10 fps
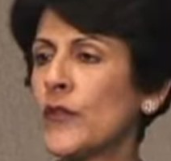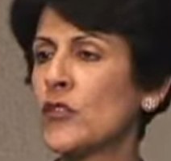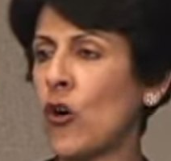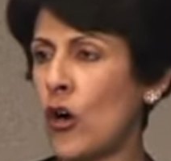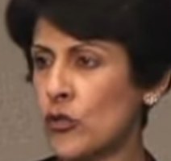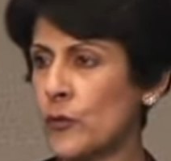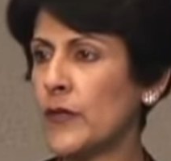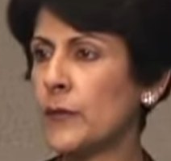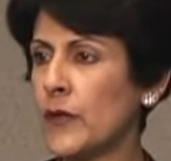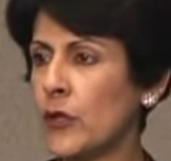we talk to
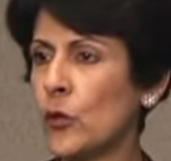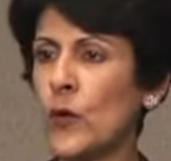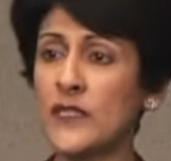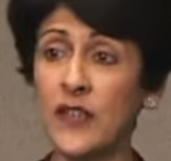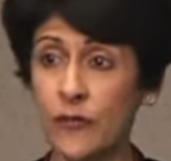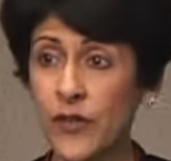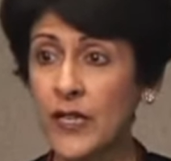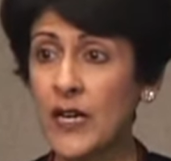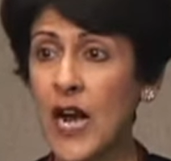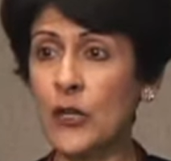people who are
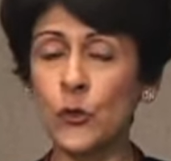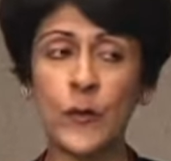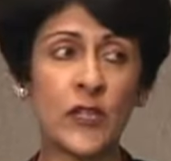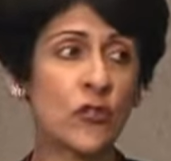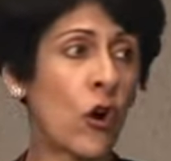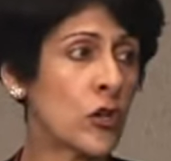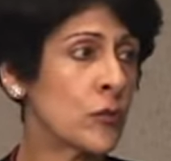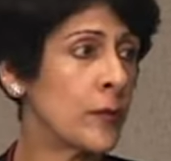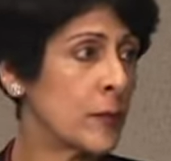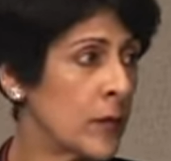suffering? How do we talk to
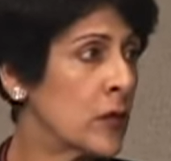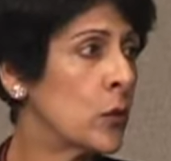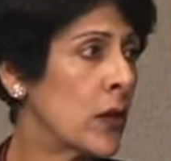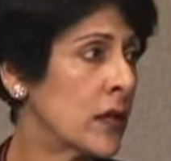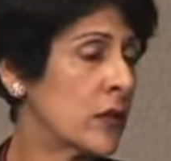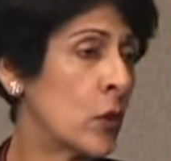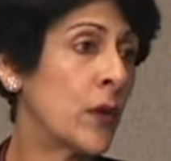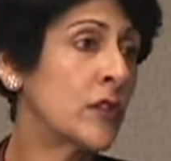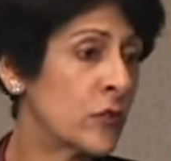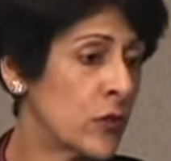people who are
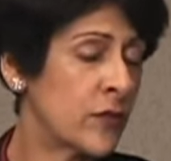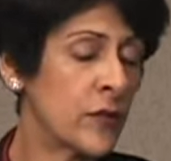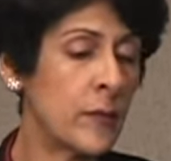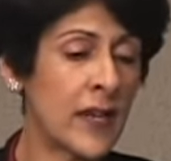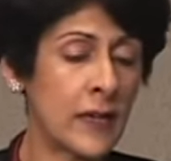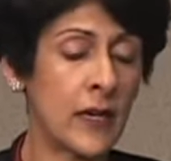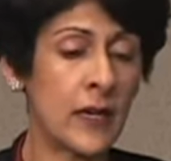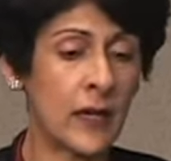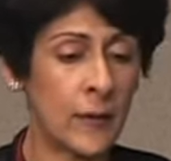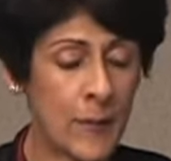going through different met,
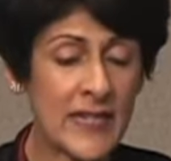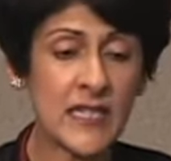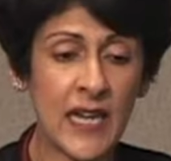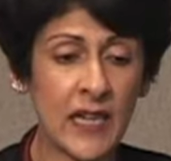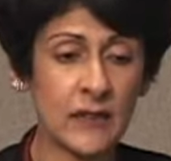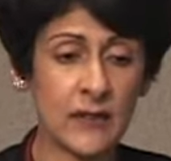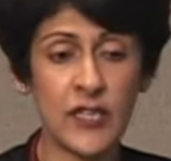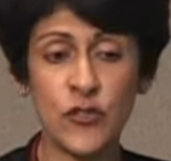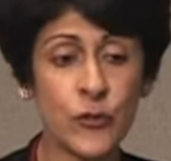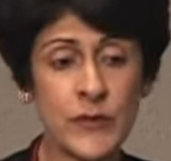uh, mental health
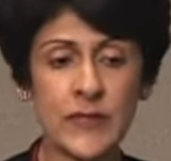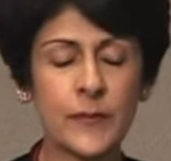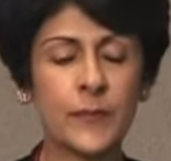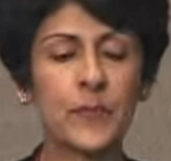issues?